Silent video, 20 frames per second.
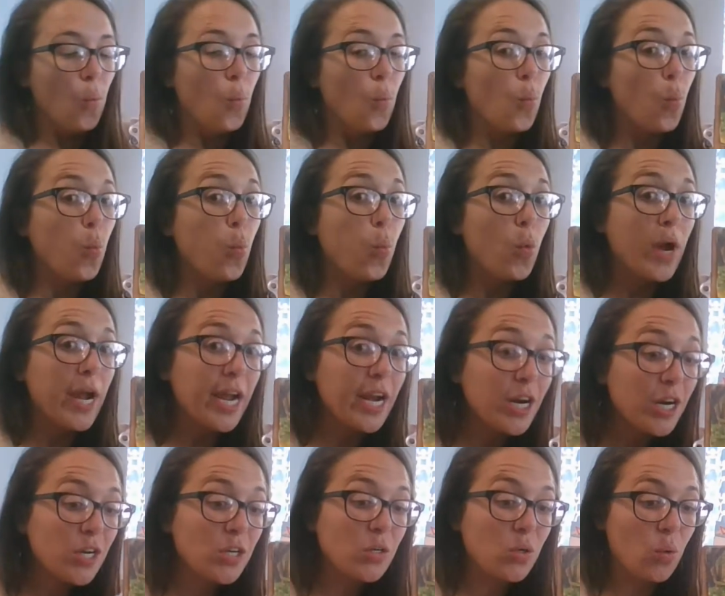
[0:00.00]
I'm
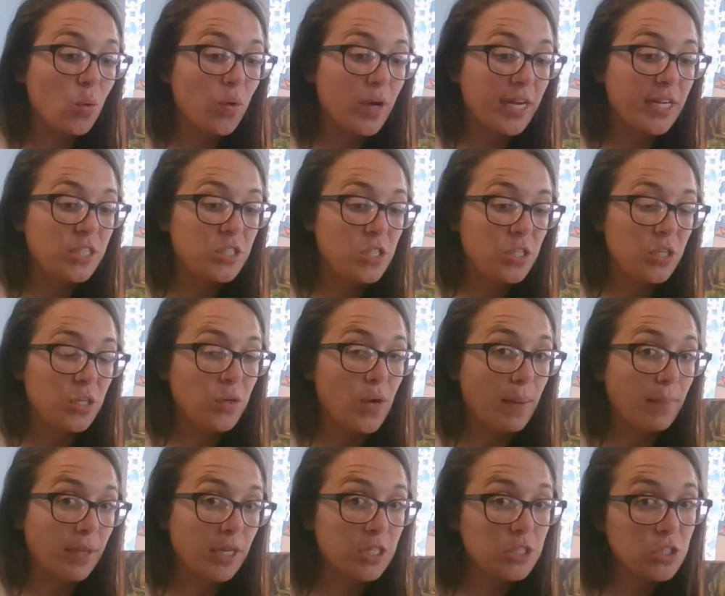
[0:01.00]

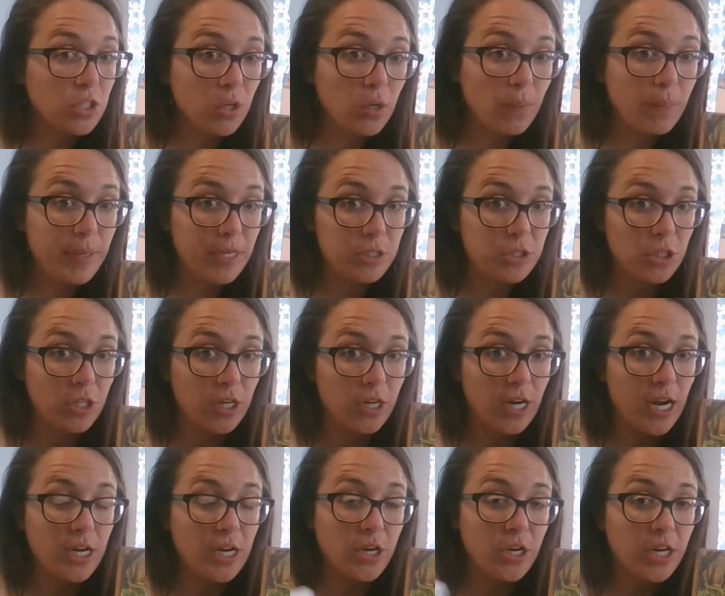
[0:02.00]
going to show you a picture,
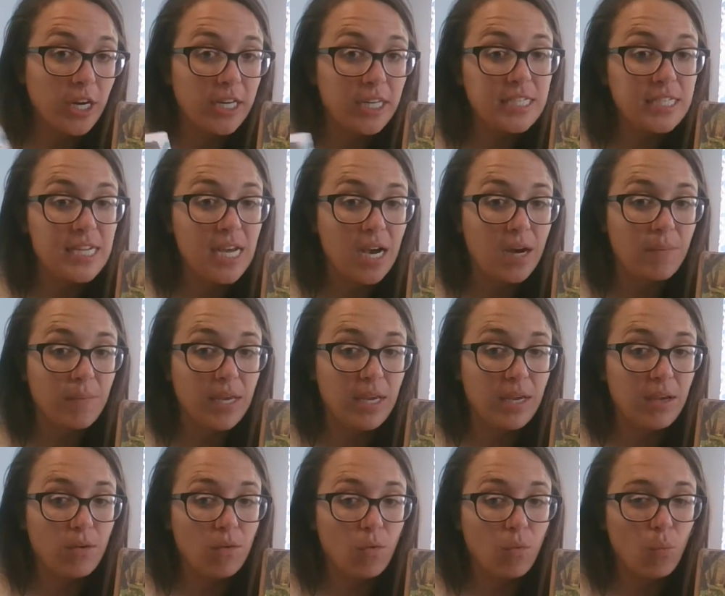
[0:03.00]
and you're going to tell
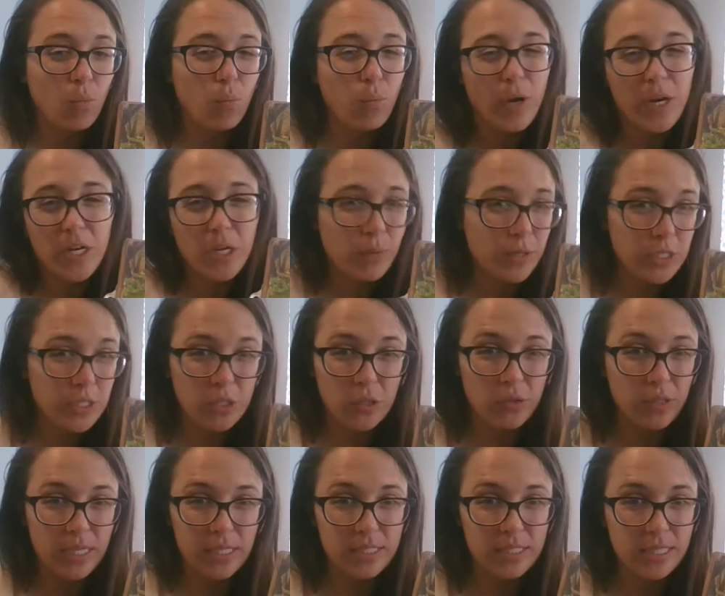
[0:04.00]
me when you would
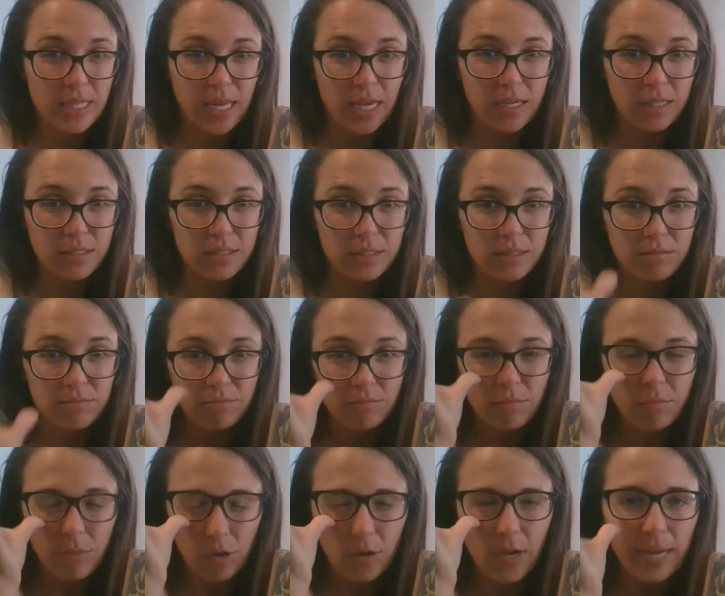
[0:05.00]
do these things,
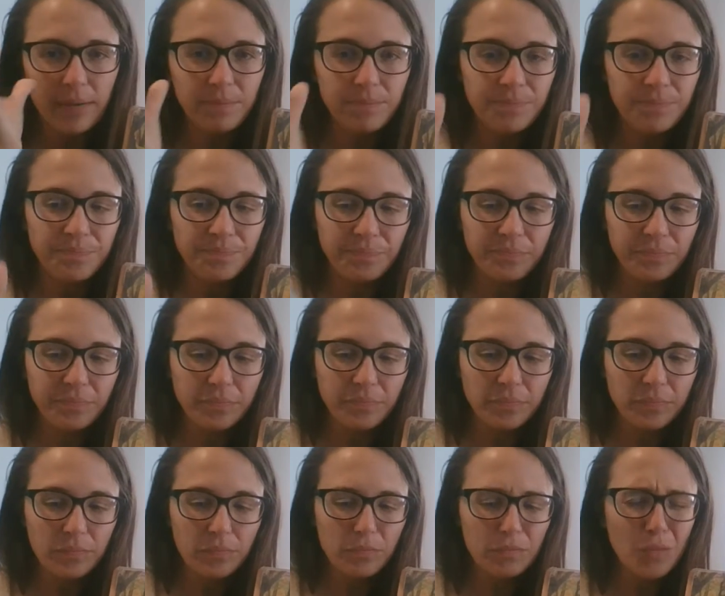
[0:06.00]
okay?
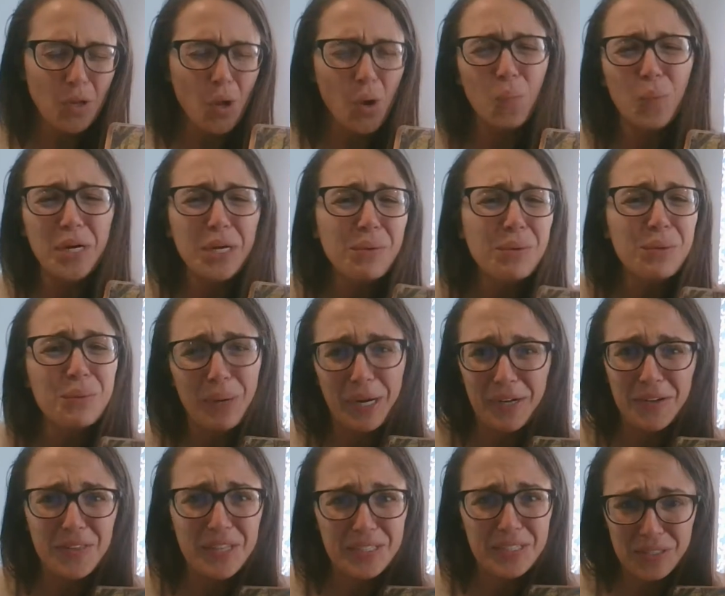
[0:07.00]
Or when you would
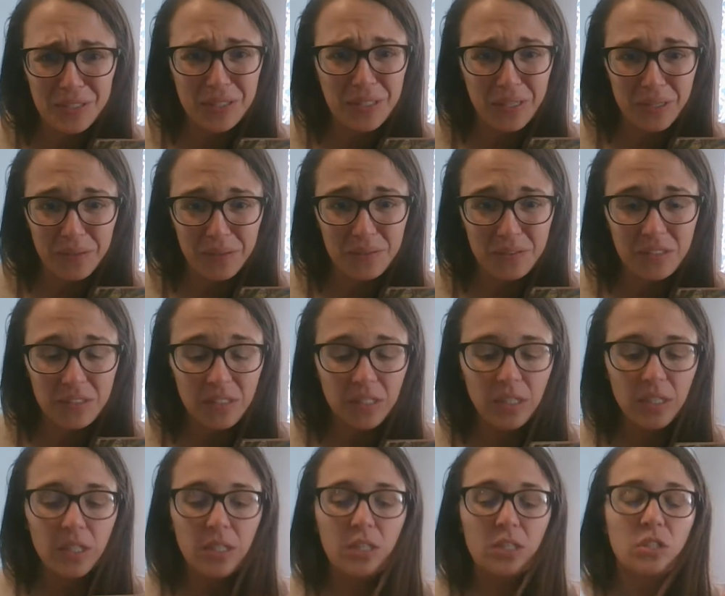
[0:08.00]
wear these clothes.
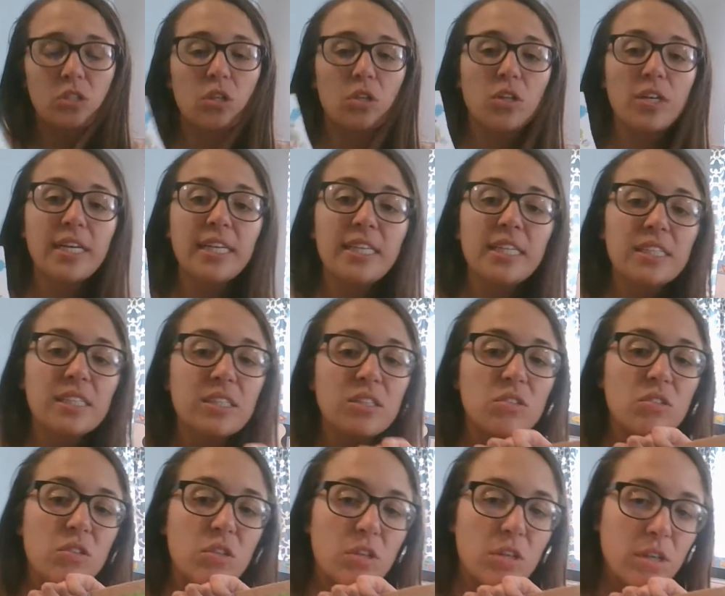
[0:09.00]
So look at this
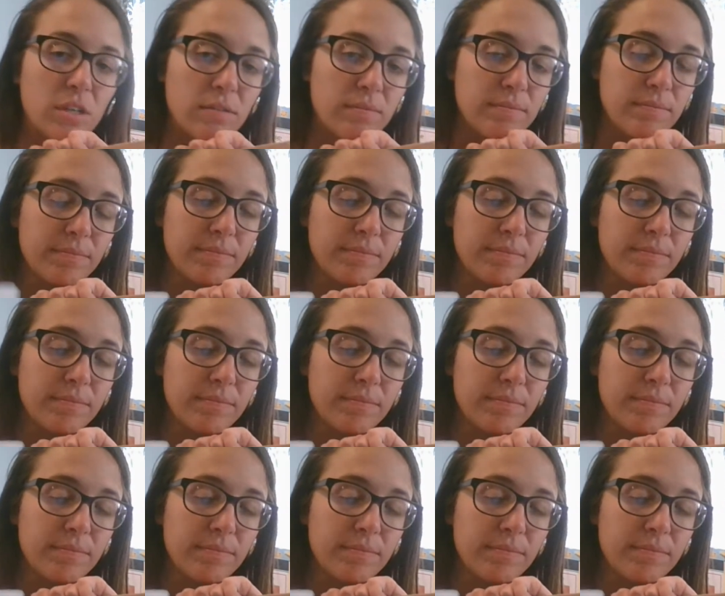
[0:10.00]
little girl.